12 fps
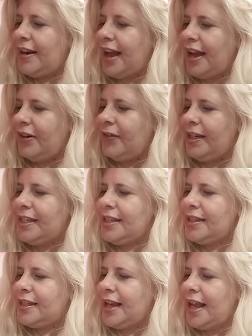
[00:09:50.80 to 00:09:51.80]

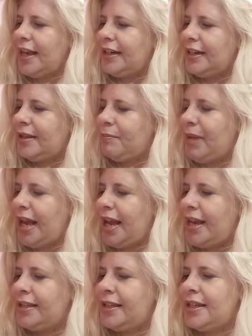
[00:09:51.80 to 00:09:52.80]
iris, and in the
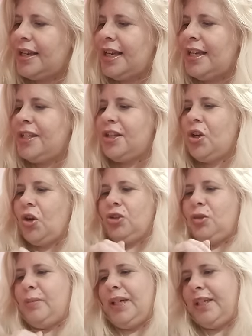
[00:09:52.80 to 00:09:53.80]
base, it's
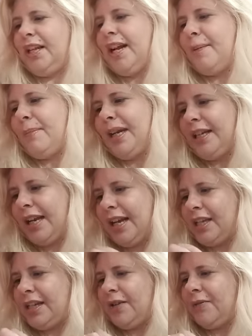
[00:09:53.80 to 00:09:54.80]
got
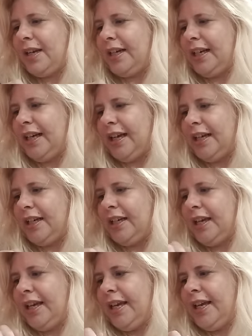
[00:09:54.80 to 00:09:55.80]
Madagascar vanilla.
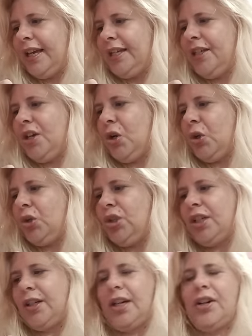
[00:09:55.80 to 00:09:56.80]
It's
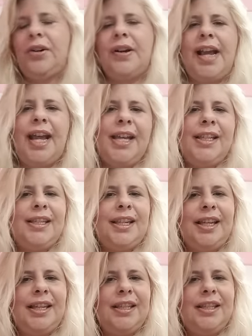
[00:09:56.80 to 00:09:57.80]
got
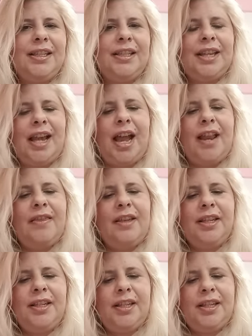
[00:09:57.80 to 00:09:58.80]
raisins, and
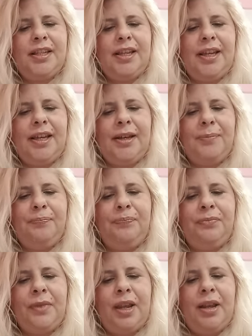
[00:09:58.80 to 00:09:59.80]
this is the
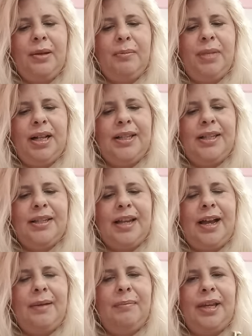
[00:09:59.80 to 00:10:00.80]

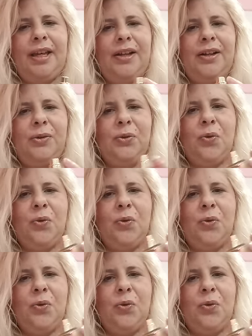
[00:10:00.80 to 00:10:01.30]
balsamic